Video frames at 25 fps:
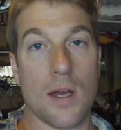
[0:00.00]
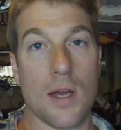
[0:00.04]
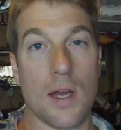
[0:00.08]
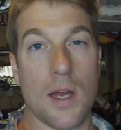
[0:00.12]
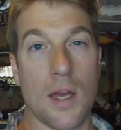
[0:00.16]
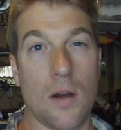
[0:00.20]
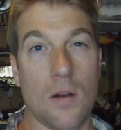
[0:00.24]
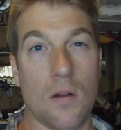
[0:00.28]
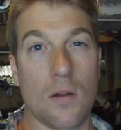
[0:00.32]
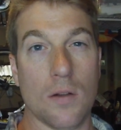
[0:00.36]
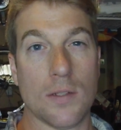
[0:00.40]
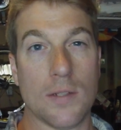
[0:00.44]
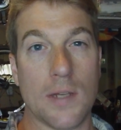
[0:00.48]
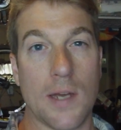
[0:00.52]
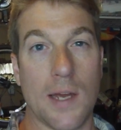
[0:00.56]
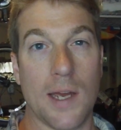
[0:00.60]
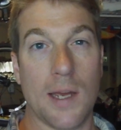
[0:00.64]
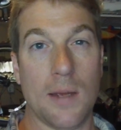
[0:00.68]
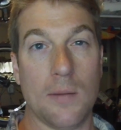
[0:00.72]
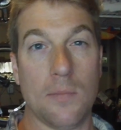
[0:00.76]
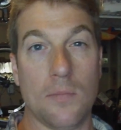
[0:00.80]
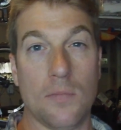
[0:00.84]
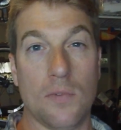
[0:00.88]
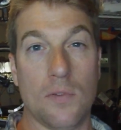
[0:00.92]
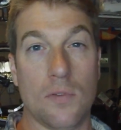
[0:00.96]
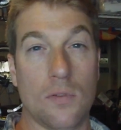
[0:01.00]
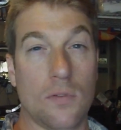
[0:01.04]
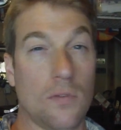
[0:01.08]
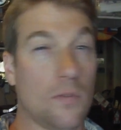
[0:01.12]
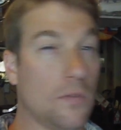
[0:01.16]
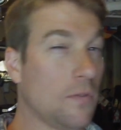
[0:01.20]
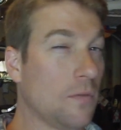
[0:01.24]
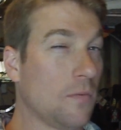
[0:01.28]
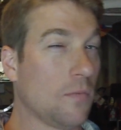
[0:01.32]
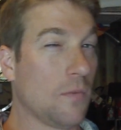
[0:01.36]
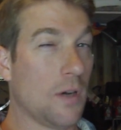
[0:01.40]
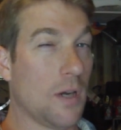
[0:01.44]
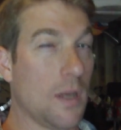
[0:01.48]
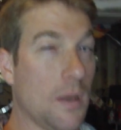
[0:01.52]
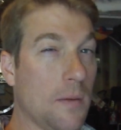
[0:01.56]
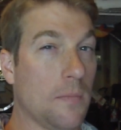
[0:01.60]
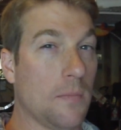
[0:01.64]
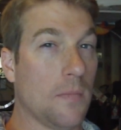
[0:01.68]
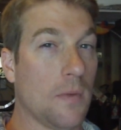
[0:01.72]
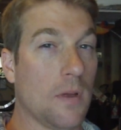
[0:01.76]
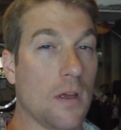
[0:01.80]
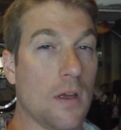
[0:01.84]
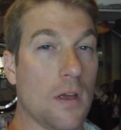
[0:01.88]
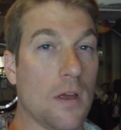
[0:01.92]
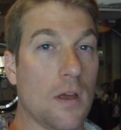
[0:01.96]
at all times when
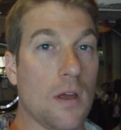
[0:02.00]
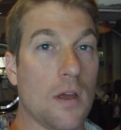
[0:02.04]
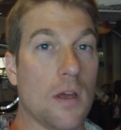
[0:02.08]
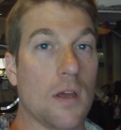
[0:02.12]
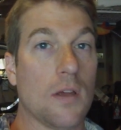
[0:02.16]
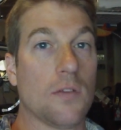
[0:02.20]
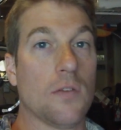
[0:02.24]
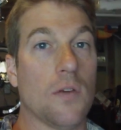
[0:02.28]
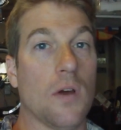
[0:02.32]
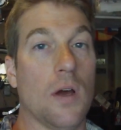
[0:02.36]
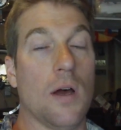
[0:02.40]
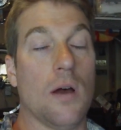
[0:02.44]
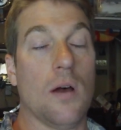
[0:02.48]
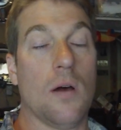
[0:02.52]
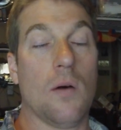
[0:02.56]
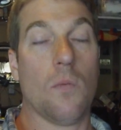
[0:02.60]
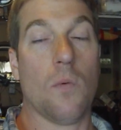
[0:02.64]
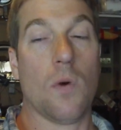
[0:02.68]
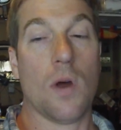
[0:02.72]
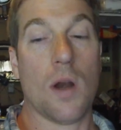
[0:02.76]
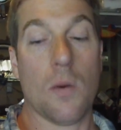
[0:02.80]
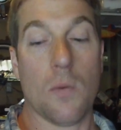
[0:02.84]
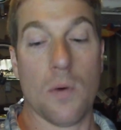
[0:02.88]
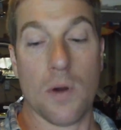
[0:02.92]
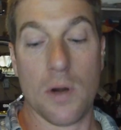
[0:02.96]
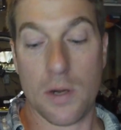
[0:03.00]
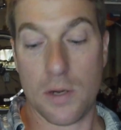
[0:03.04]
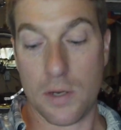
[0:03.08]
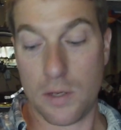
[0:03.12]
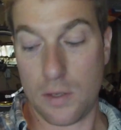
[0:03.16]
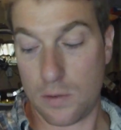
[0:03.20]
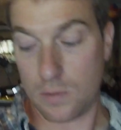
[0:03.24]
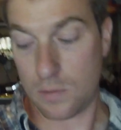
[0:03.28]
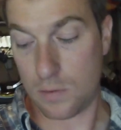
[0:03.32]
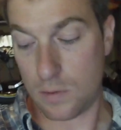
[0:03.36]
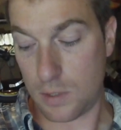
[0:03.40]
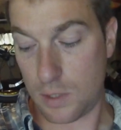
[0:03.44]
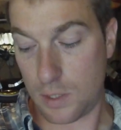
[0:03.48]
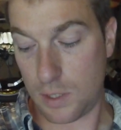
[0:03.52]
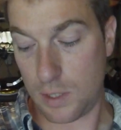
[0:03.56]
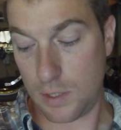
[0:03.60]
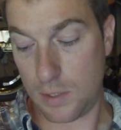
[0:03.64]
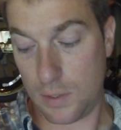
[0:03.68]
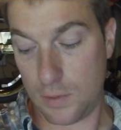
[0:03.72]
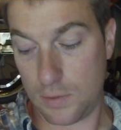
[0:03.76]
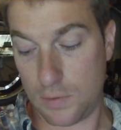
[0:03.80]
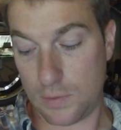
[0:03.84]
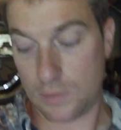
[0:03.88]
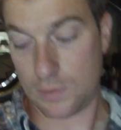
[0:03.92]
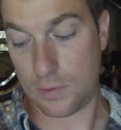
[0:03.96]
I'm. So what I want to do
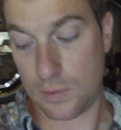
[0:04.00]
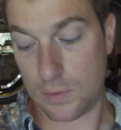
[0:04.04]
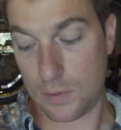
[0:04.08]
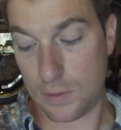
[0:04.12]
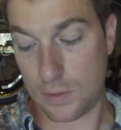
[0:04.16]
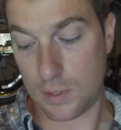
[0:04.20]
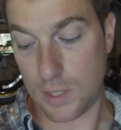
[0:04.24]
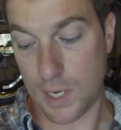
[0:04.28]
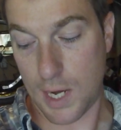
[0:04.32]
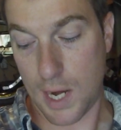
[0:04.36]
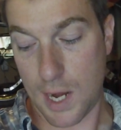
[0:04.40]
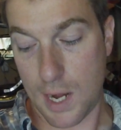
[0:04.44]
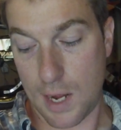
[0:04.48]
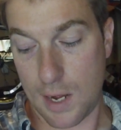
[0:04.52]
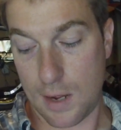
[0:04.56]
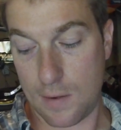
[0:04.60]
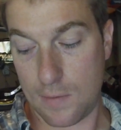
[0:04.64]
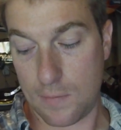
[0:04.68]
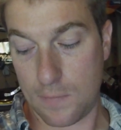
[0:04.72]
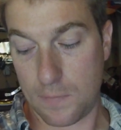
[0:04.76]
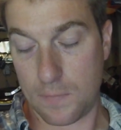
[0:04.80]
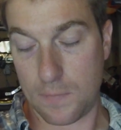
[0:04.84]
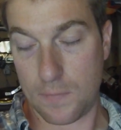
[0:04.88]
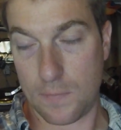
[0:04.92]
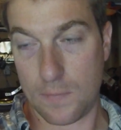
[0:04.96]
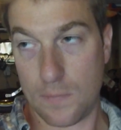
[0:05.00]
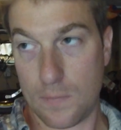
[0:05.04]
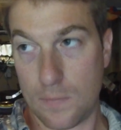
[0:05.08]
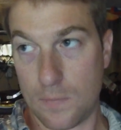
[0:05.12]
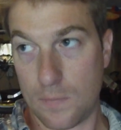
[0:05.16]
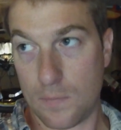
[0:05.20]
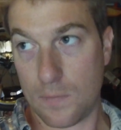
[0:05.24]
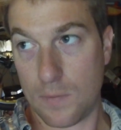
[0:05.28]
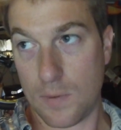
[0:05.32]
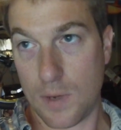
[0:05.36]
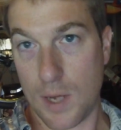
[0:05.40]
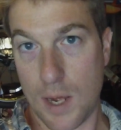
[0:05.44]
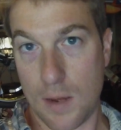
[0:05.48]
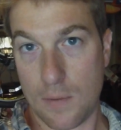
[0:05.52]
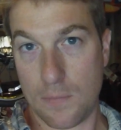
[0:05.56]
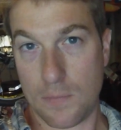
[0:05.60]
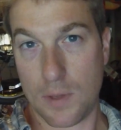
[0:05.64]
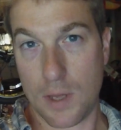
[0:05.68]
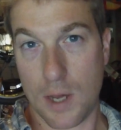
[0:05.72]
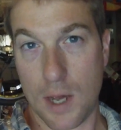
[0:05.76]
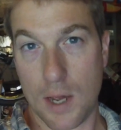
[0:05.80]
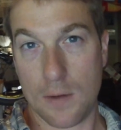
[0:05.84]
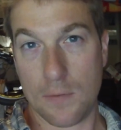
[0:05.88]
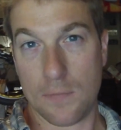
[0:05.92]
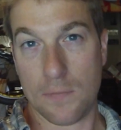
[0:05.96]
is have the
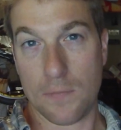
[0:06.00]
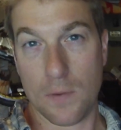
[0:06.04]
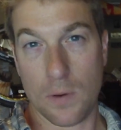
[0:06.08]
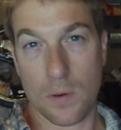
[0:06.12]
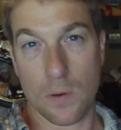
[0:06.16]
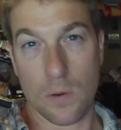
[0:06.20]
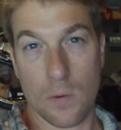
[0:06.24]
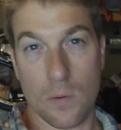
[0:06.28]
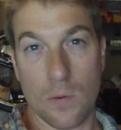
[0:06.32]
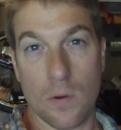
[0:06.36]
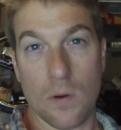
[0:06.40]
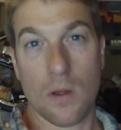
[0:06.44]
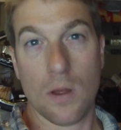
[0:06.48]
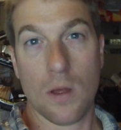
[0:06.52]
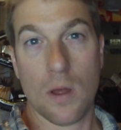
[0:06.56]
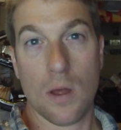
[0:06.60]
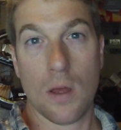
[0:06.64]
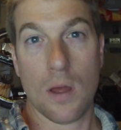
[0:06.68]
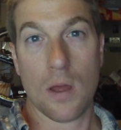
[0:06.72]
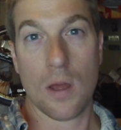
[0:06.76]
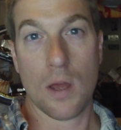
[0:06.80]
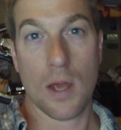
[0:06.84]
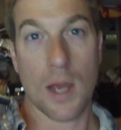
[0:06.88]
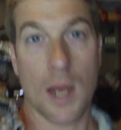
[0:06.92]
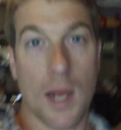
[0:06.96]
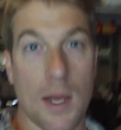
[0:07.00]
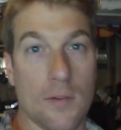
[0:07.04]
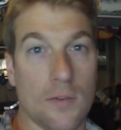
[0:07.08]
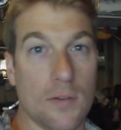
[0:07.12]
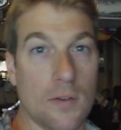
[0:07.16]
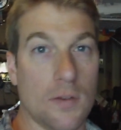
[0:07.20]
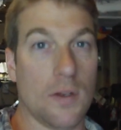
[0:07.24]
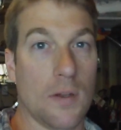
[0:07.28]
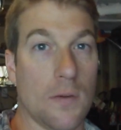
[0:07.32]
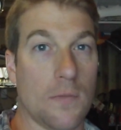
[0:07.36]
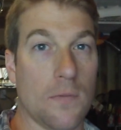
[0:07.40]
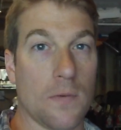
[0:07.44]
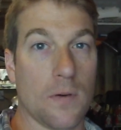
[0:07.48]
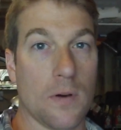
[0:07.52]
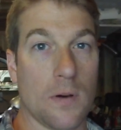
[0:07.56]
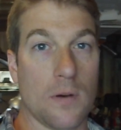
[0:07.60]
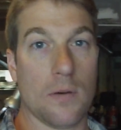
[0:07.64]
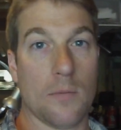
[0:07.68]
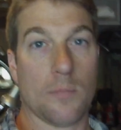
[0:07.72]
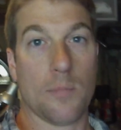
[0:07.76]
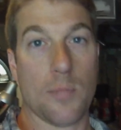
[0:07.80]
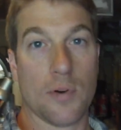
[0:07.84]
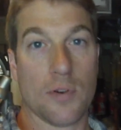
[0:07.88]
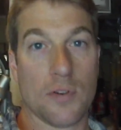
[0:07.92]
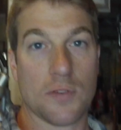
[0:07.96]
iPhone as a different
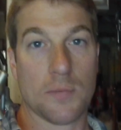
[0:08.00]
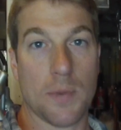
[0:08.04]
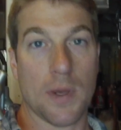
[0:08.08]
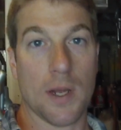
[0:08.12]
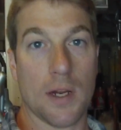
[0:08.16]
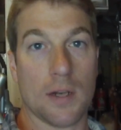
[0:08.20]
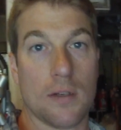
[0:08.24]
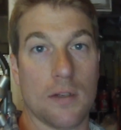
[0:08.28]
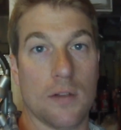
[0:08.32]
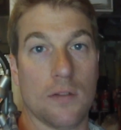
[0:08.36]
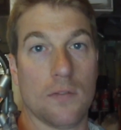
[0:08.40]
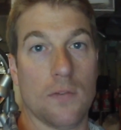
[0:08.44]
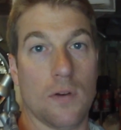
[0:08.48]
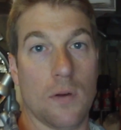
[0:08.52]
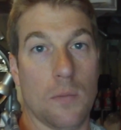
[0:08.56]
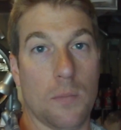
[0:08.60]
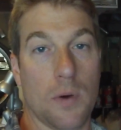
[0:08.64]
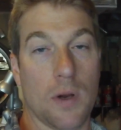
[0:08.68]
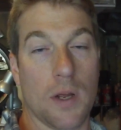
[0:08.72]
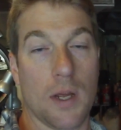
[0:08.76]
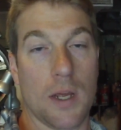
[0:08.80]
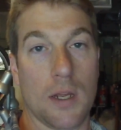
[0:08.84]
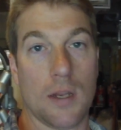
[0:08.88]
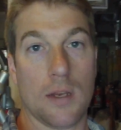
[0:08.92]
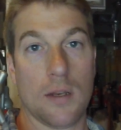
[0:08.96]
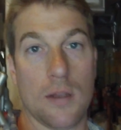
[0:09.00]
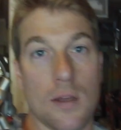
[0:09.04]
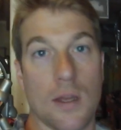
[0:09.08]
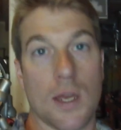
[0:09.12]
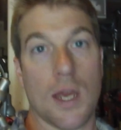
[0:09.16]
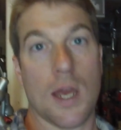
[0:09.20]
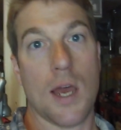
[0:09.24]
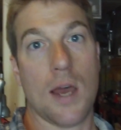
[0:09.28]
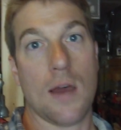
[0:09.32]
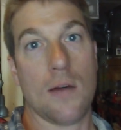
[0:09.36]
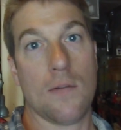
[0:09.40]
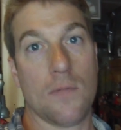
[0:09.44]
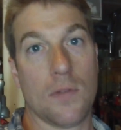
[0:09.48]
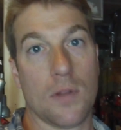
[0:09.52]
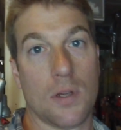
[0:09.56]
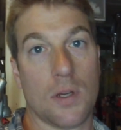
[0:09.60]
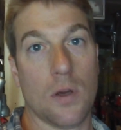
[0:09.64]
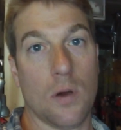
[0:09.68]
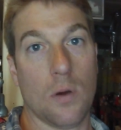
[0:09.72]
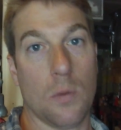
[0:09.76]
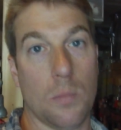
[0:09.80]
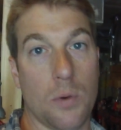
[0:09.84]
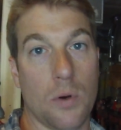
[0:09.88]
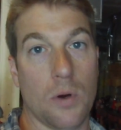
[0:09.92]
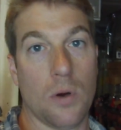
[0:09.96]
perspective. I'll probably have the
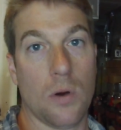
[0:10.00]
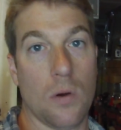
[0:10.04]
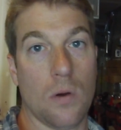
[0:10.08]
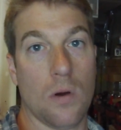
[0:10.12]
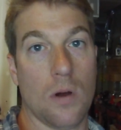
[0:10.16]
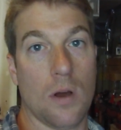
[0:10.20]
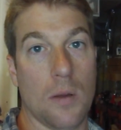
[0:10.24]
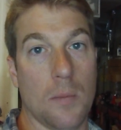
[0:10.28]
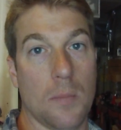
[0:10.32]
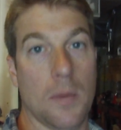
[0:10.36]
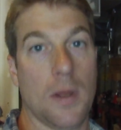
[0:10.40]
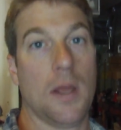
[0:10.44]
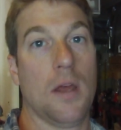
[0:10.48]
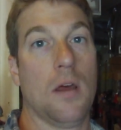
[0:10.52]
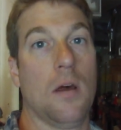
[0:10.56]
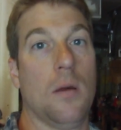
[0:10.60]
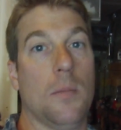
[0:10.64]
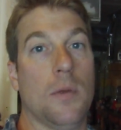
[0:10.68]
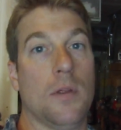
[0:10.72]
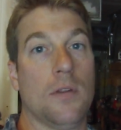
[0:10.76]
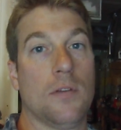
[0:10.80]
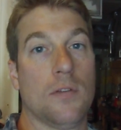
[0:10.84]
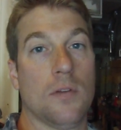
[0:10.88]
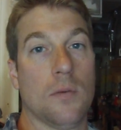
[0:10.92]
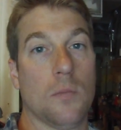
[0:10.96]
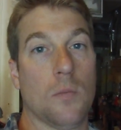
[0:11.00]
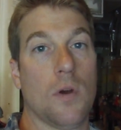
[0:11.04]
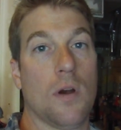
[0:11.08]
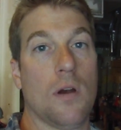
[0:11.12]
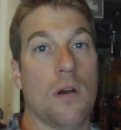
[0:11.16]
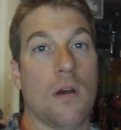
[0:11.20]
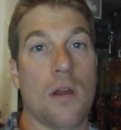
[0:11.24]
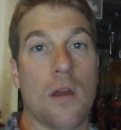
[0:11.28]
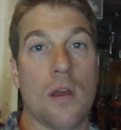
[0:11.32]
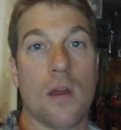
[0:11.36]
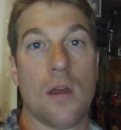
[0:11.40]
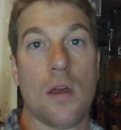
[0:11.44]
GoPro on my helmet somewhere.